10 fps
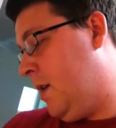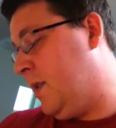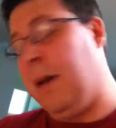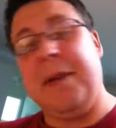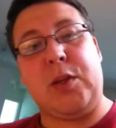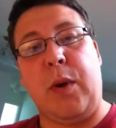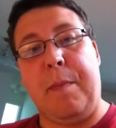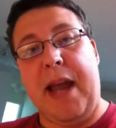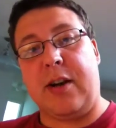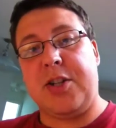semi-sweet
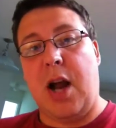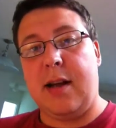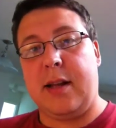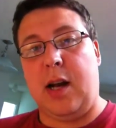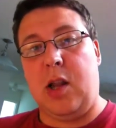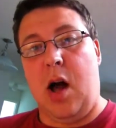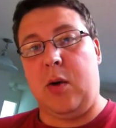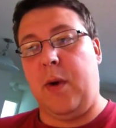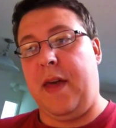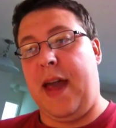baker's chocolate
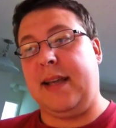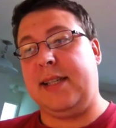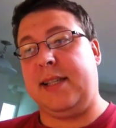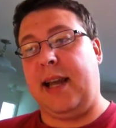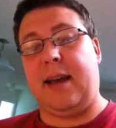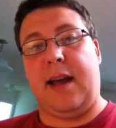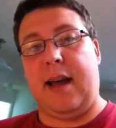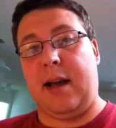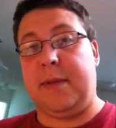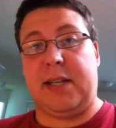along with a
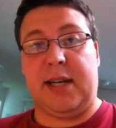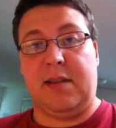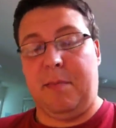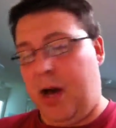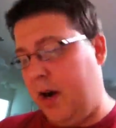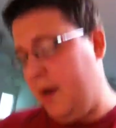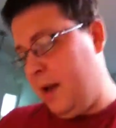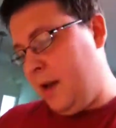couple sticks of butter.